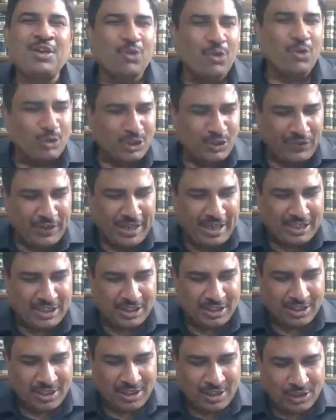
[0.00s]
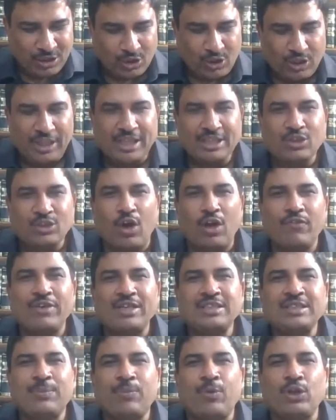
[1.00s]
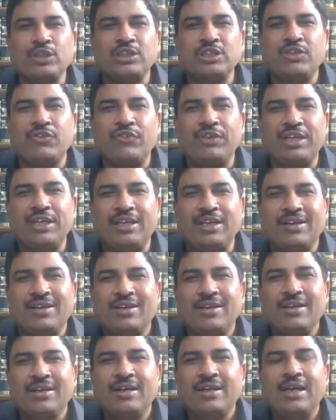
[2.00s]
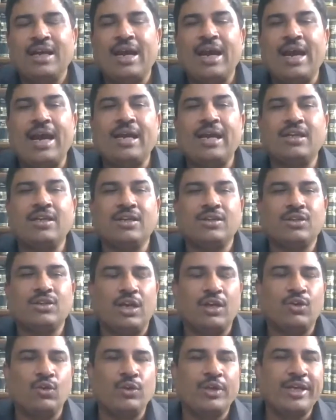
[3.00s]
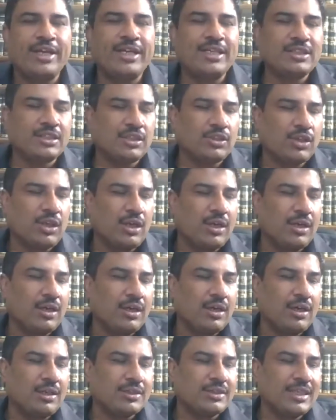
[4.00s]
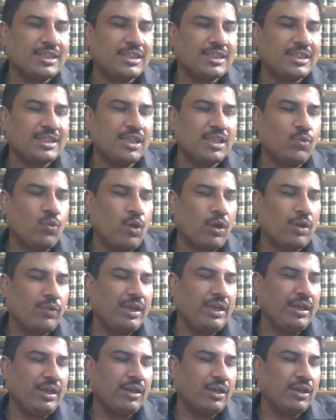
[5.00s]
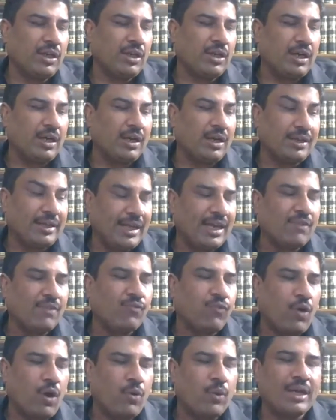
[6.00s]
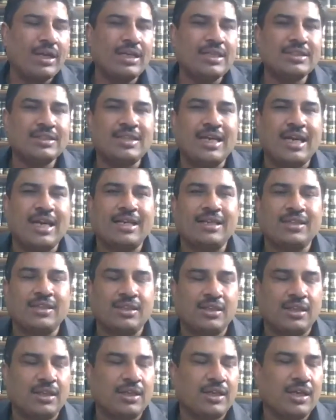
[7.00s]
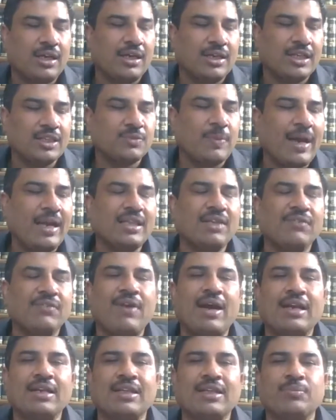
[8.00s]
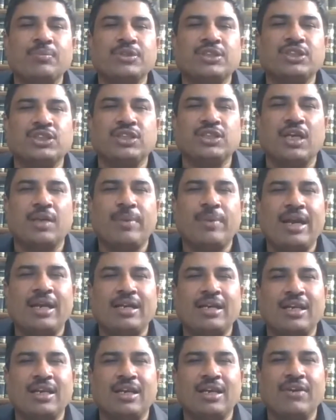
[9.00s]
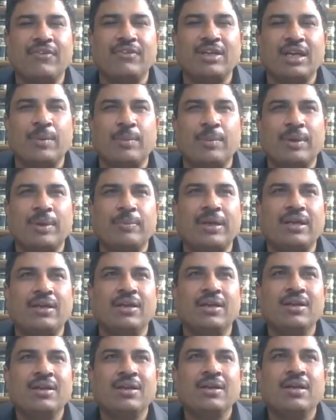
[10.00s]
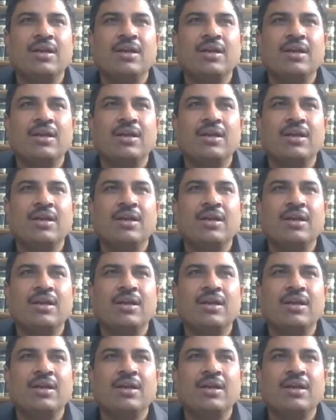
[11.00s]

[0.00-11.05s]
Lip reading: crucifixion. So there's always a positivity. And today's session, what we take forward is that despite the fact that Mr. Sharma had given a commitment,